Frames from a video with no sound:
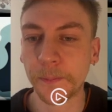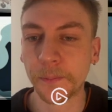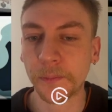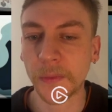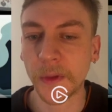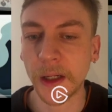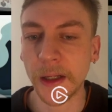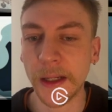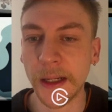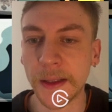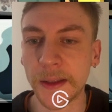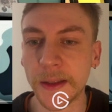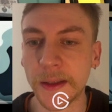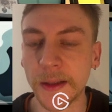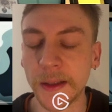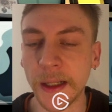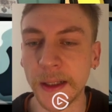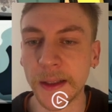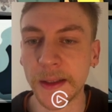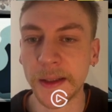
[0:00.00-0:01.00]
Let's
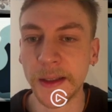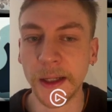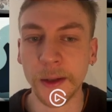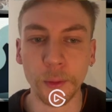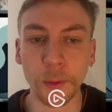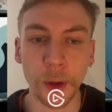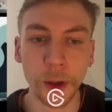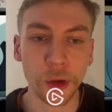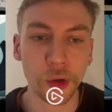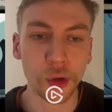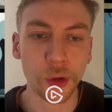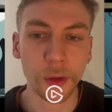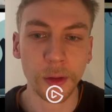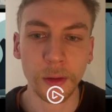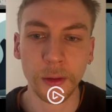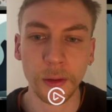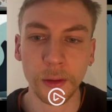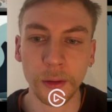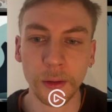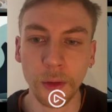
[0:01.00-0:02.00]
see and watch.
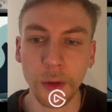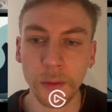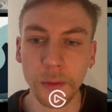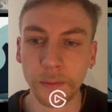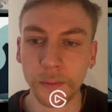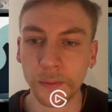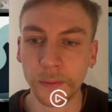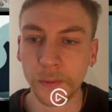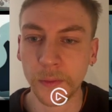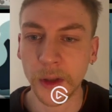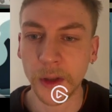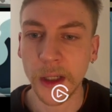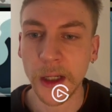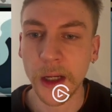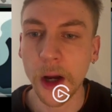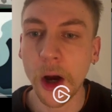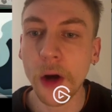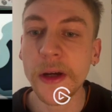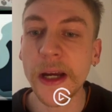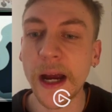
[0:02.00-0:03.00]
Ooh.
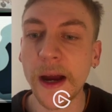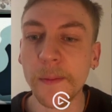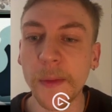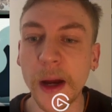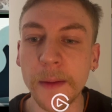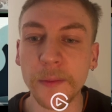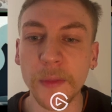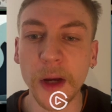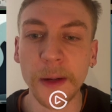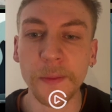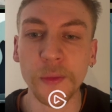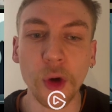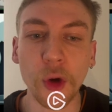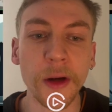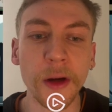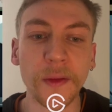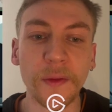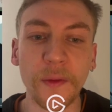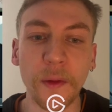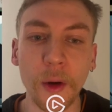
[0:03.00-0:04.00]
Oh yeah, I'm
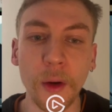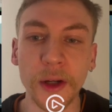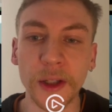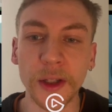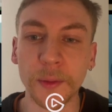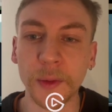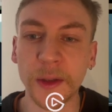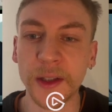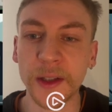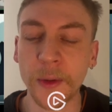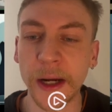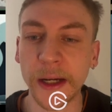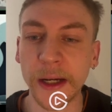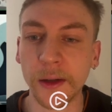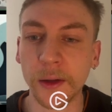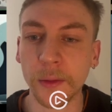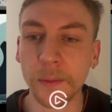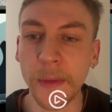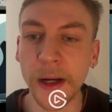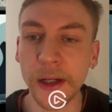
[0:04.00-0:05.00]
drawing first with Strike a
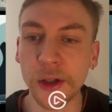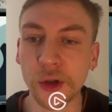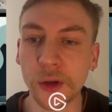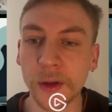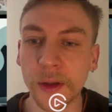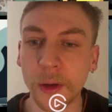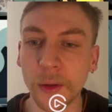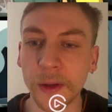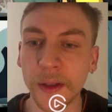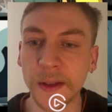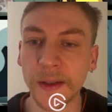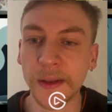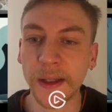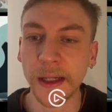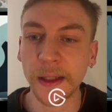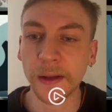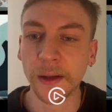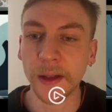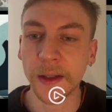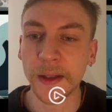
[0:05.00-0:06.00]
Good Match. So this
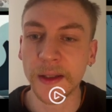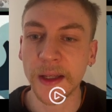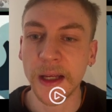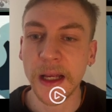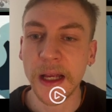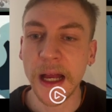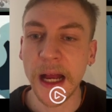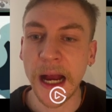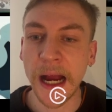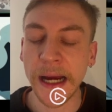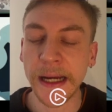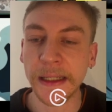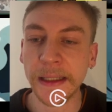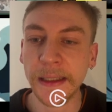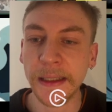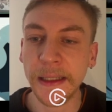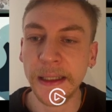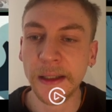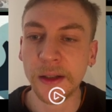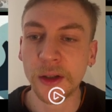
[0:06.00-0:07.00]
signals I
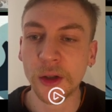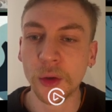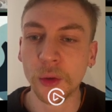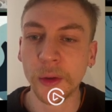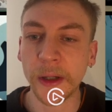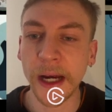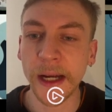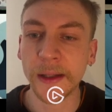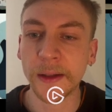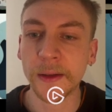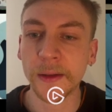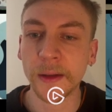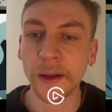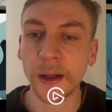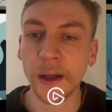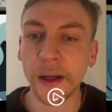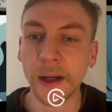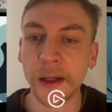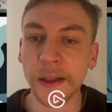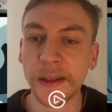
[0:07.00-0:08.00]
need to get
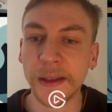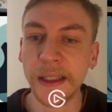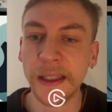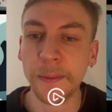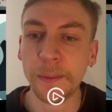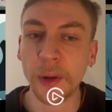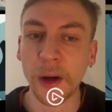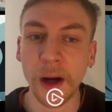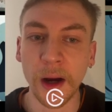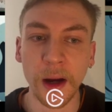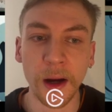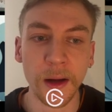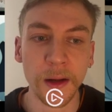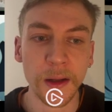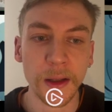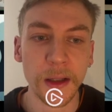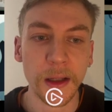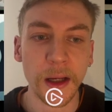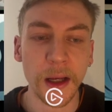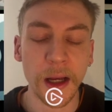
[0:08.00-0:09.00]
deeper
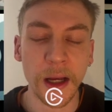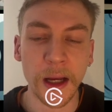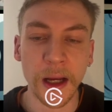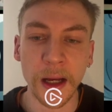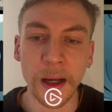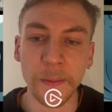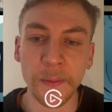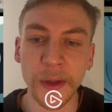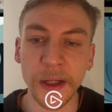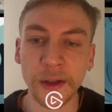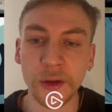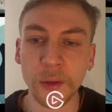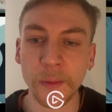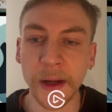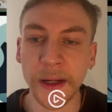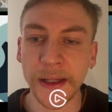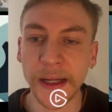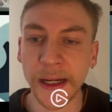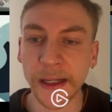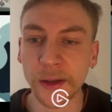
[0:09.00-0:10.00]
into my
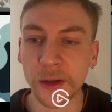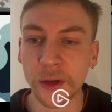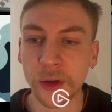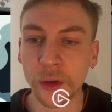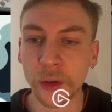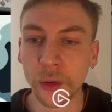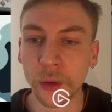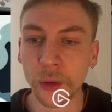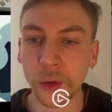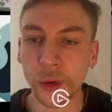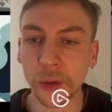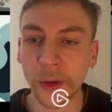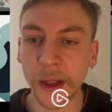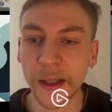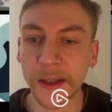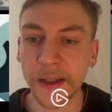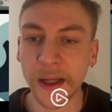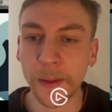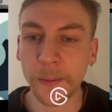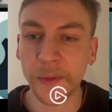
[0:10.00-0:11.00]
deck to get
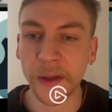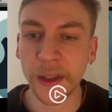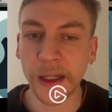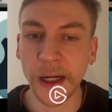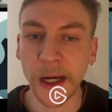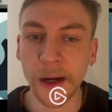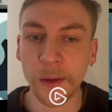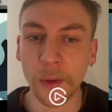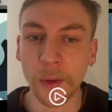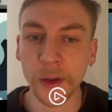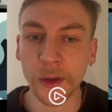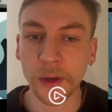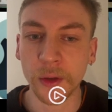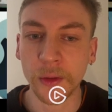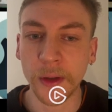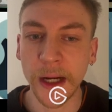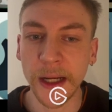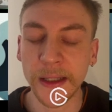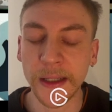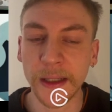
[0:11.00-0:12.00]
something I want to
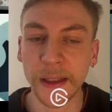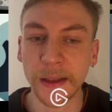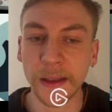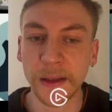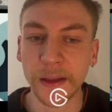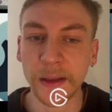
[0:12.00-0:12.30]
get, and